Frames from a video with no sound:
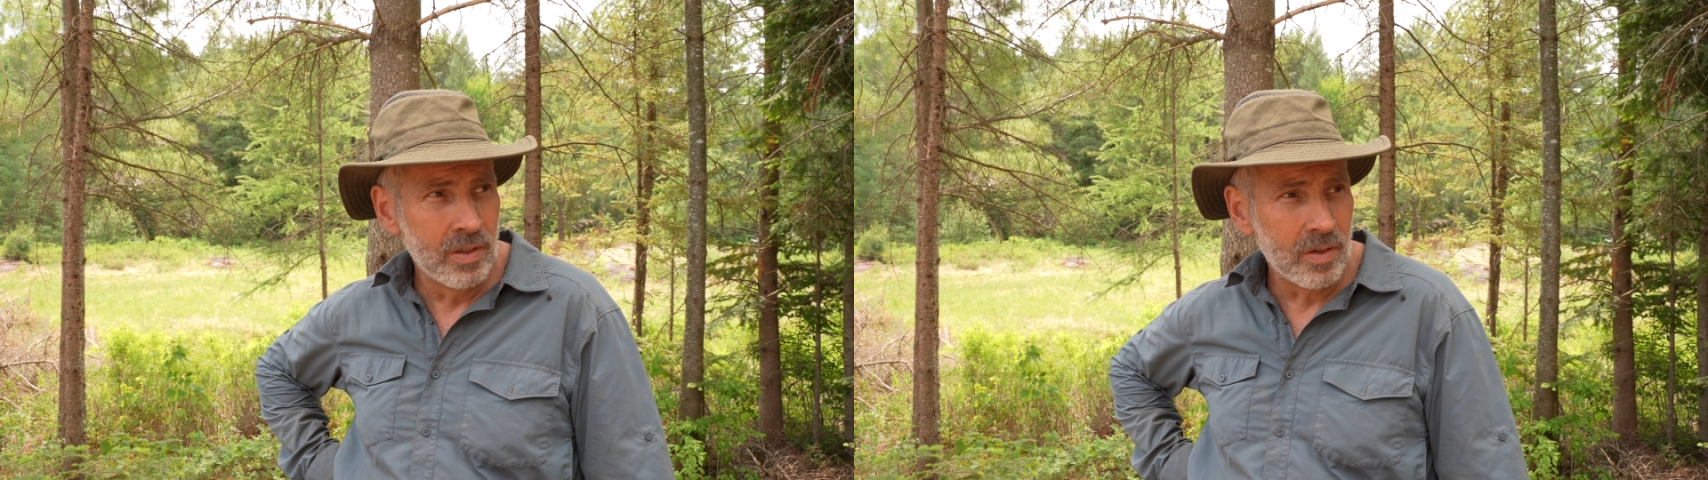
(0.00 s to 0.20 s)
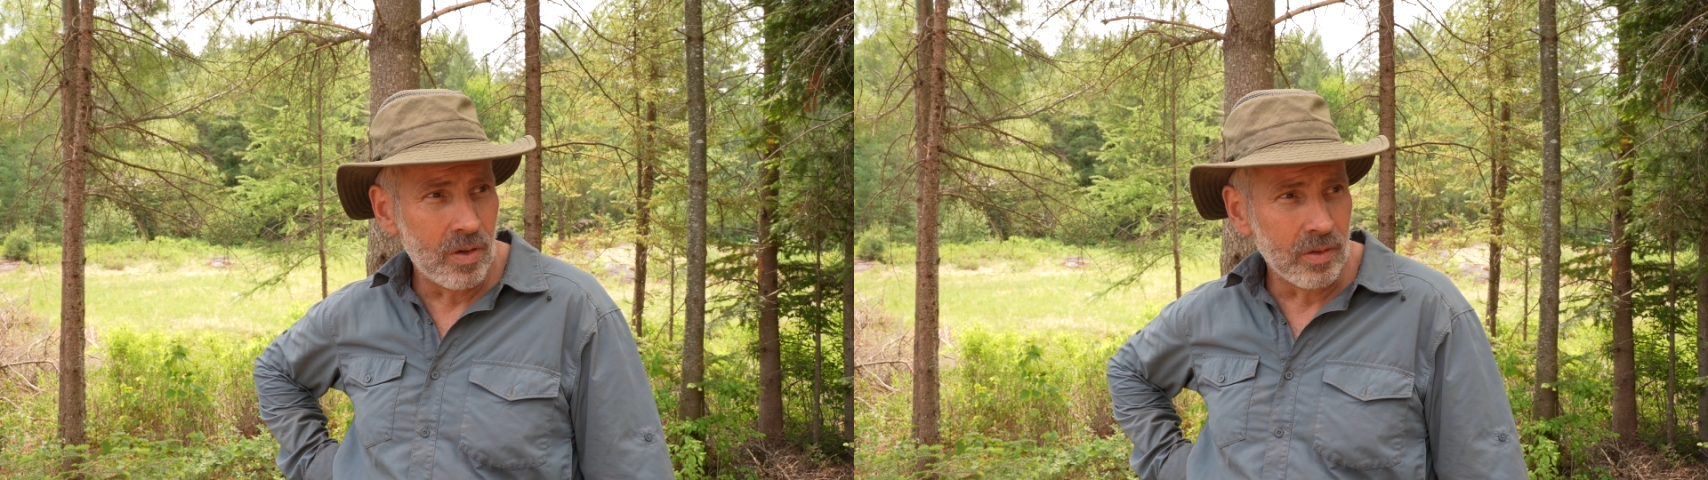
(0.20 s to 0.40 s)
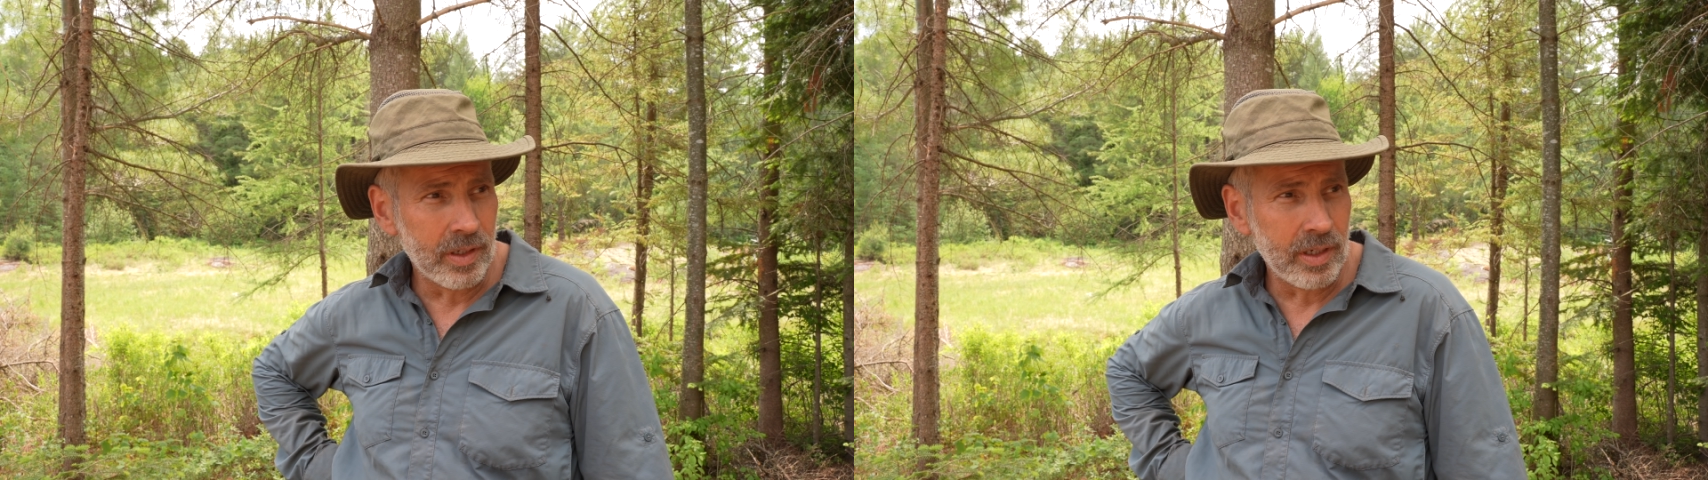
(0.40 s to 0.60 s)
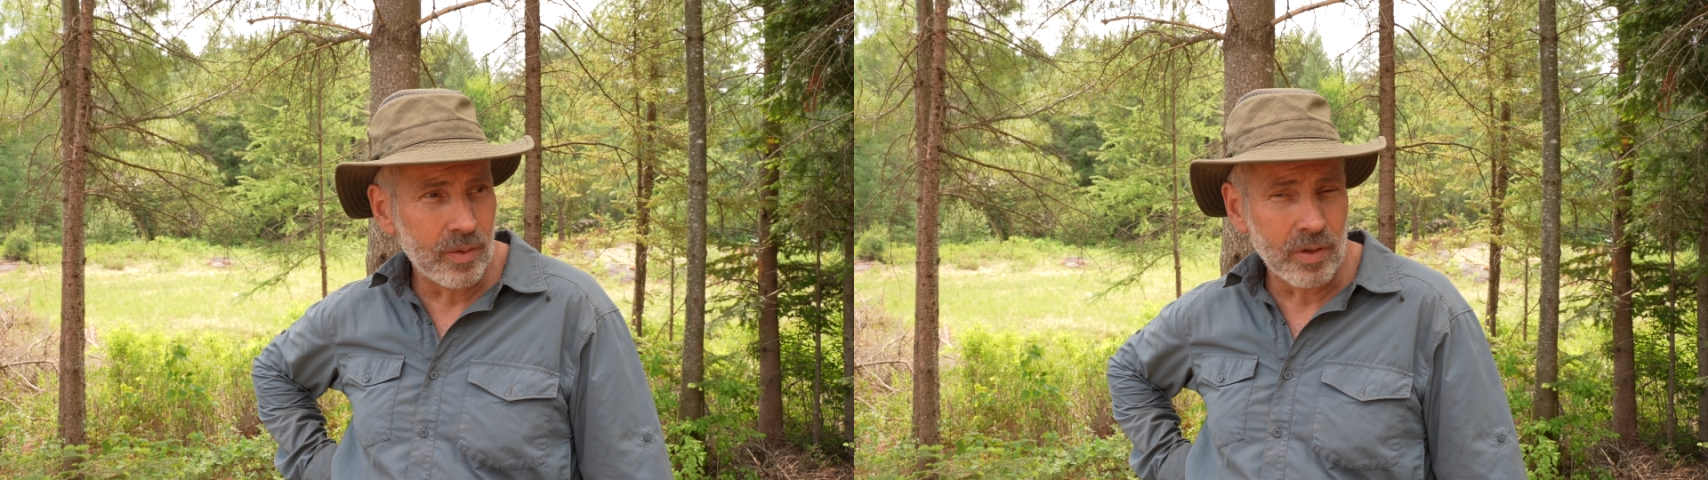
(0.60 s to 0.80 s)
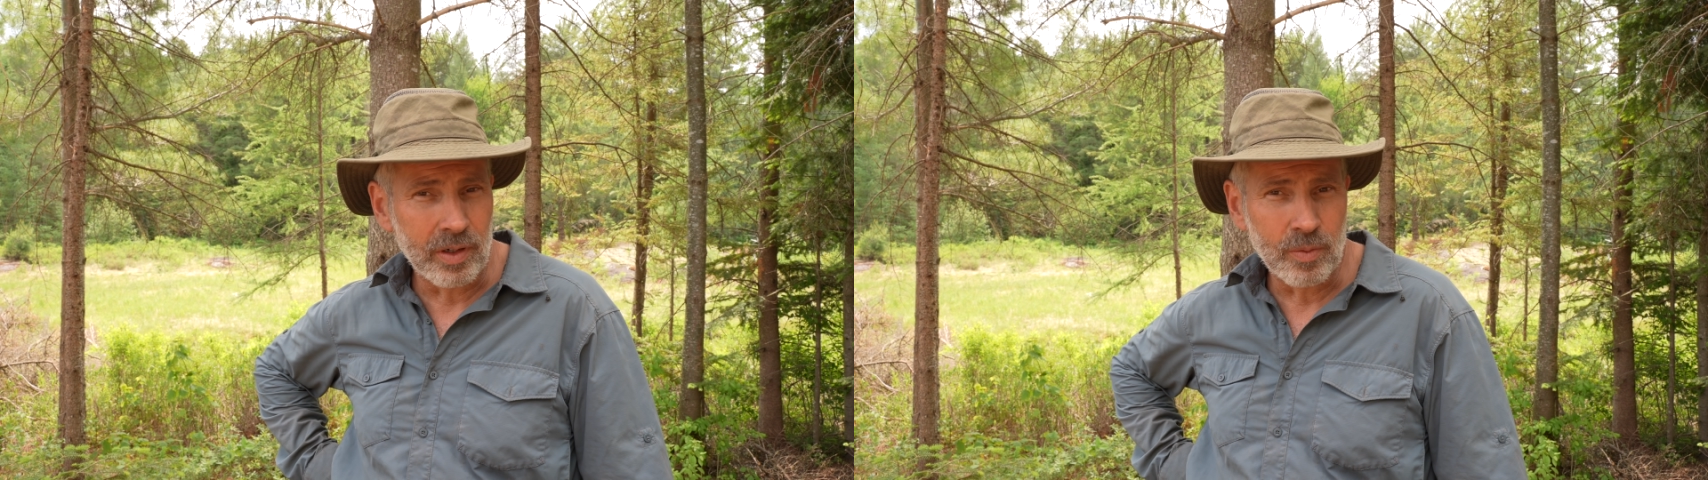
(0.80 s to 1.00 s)
all day
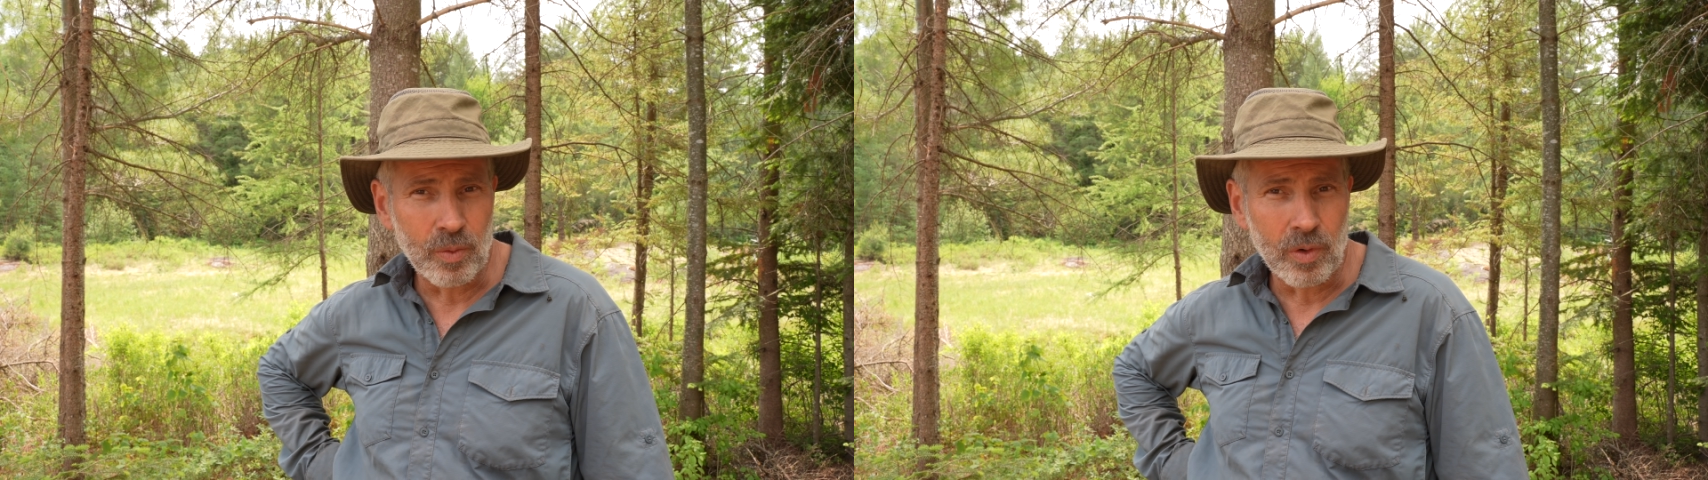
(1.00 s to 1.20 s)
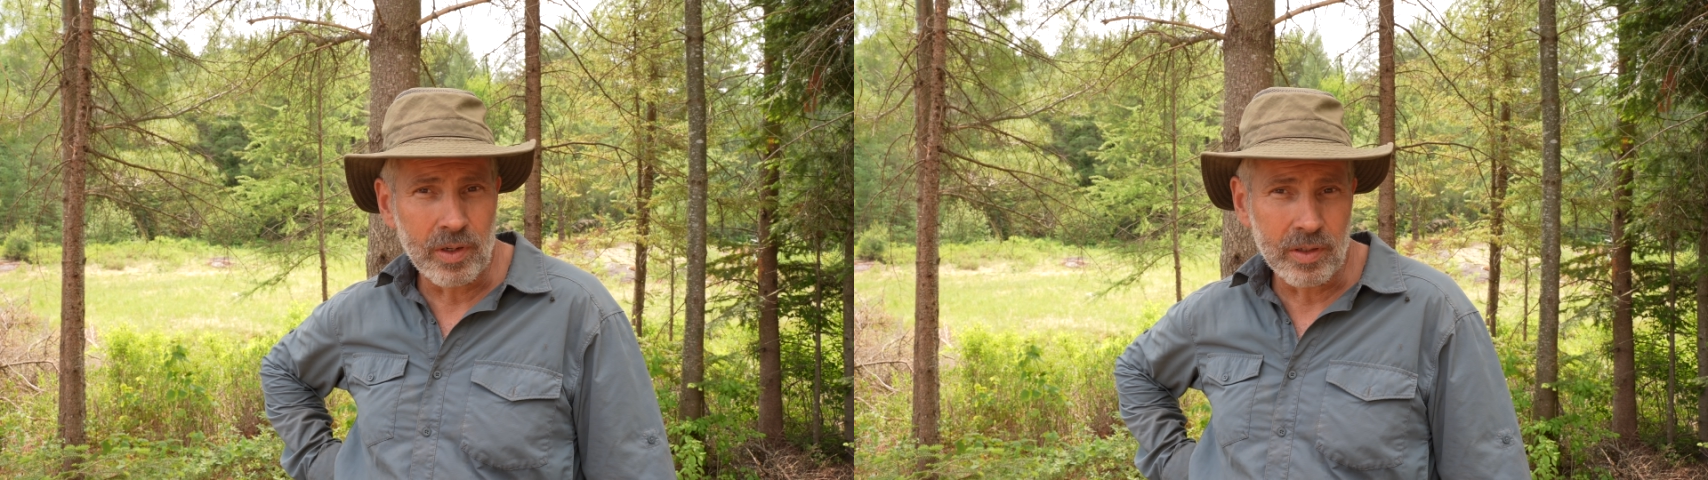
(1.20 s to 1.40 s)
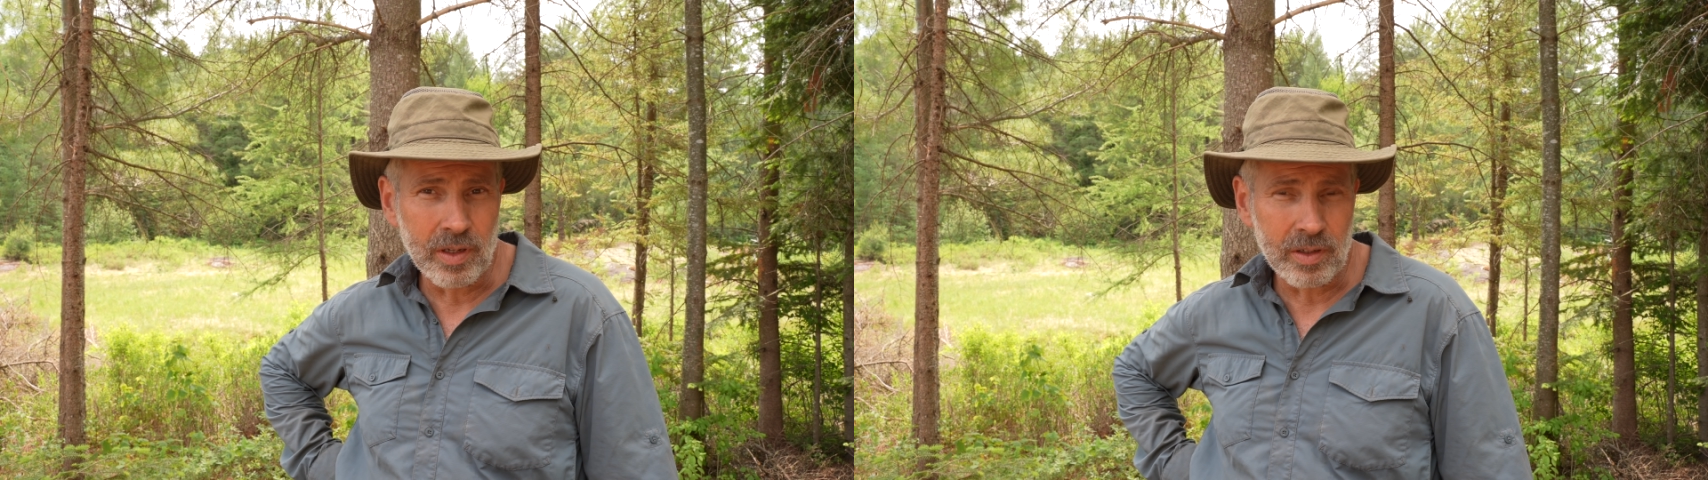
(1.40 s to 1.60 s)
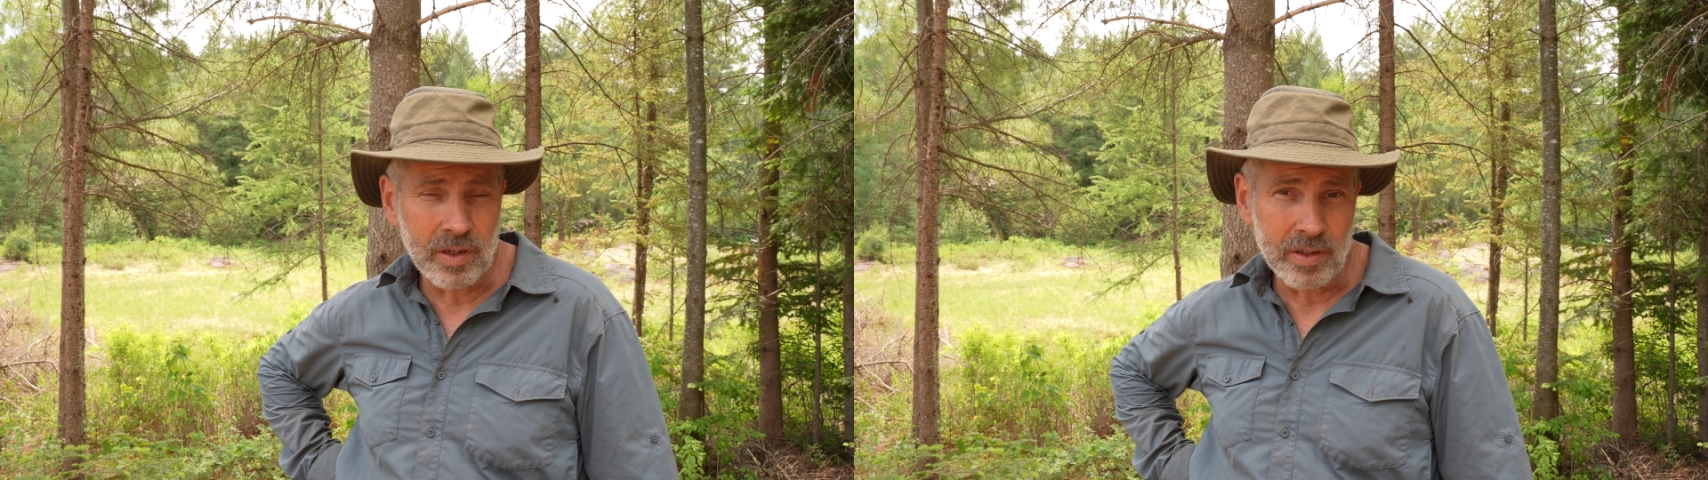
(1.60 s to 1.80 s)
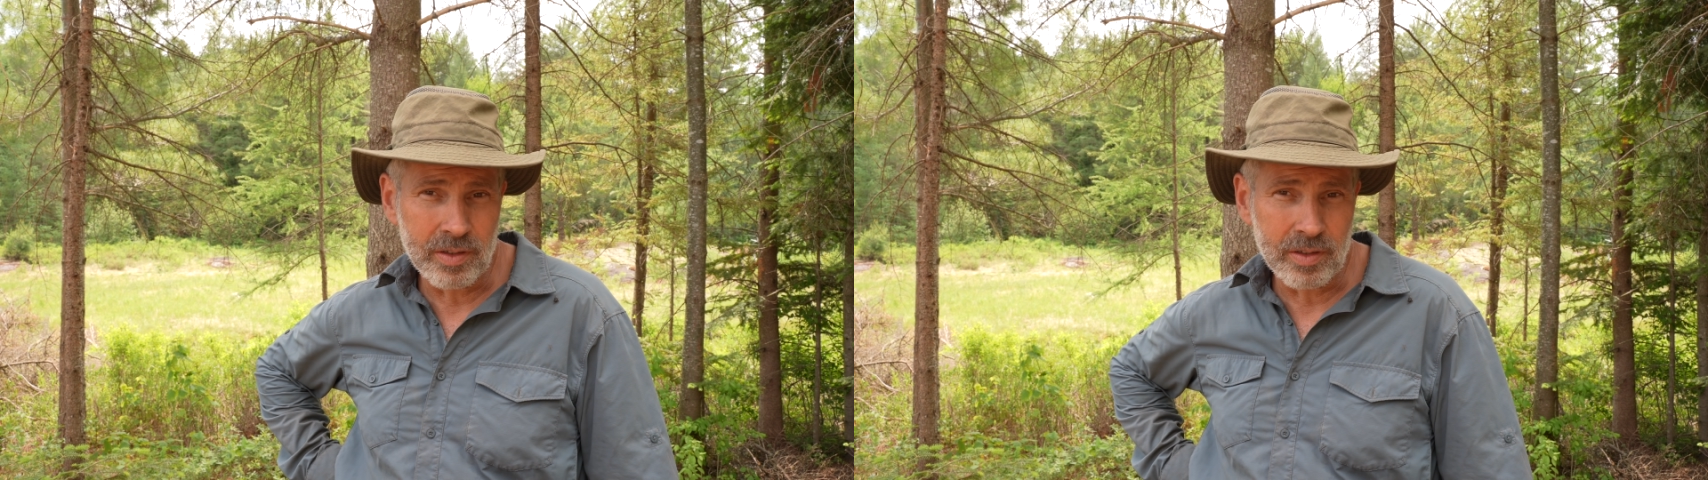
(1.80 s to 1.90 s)
where I can work in that kind